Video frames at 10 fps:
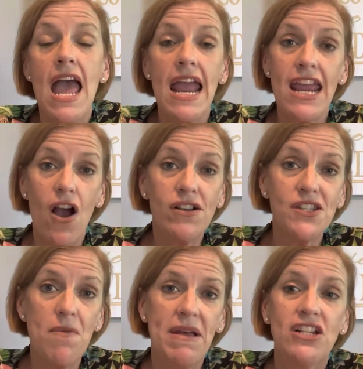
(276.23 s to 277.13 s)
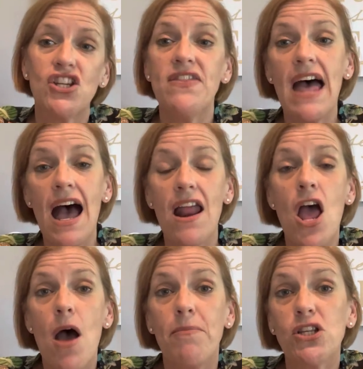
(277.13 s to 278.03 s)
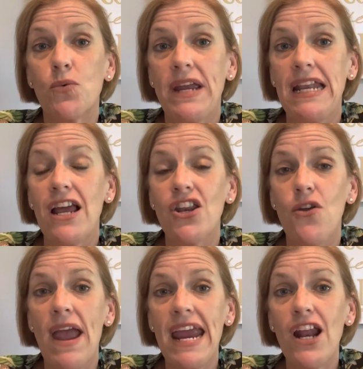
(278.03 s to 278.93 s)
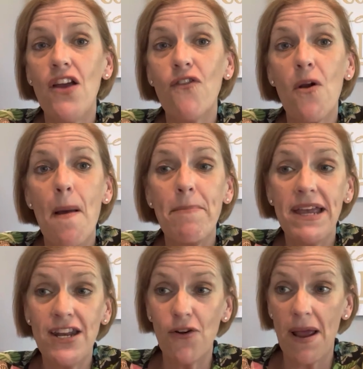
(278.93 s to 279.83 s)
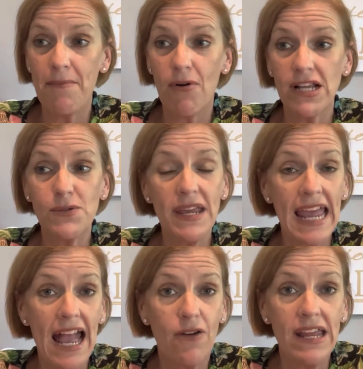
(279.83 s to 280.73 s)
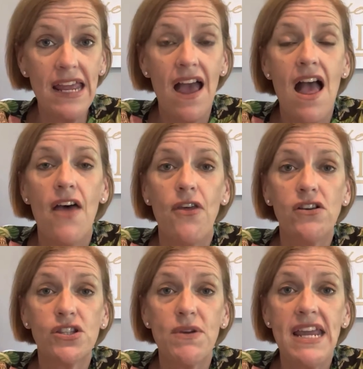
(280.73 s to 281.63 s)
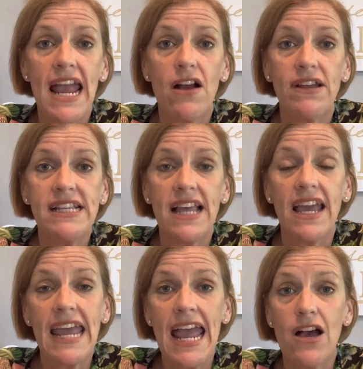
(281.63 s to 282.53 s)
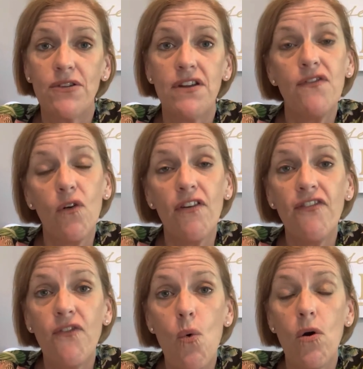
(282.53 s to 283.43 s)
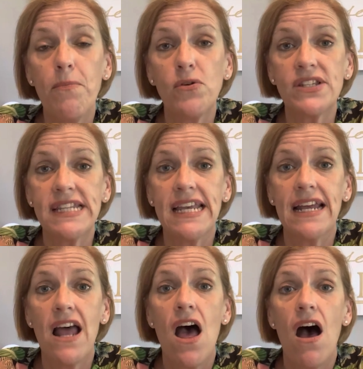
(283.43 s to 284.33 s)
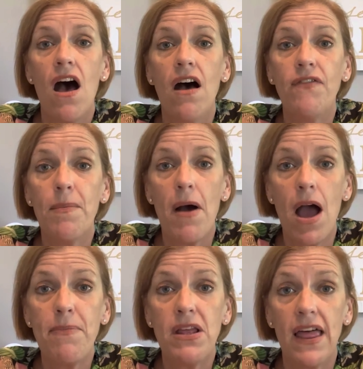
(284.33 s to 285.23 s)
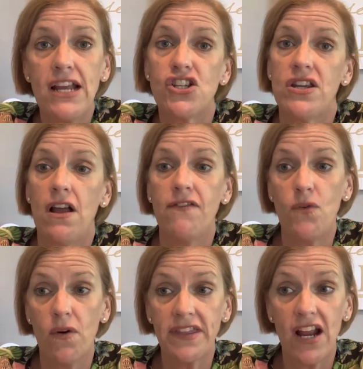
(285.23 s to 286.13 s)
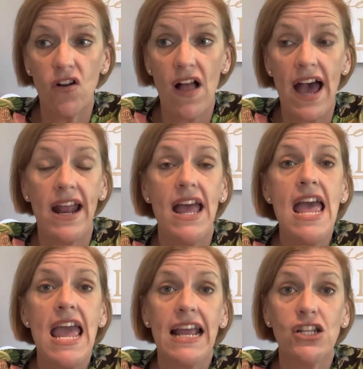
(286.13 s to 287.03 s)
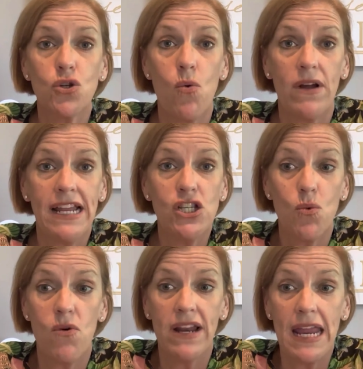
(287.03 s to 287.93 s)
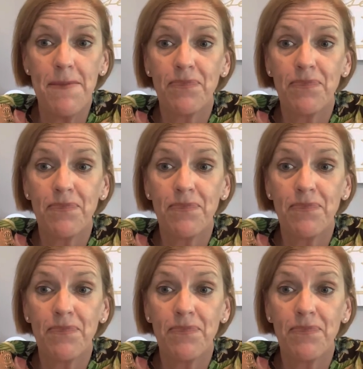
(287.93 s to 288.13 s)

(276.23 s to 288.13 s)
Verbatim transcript: He also mentioned that between New Hanover, Pender, and Brunswick County, those three counties accounted for 4% of the population of North Carolina in 2020.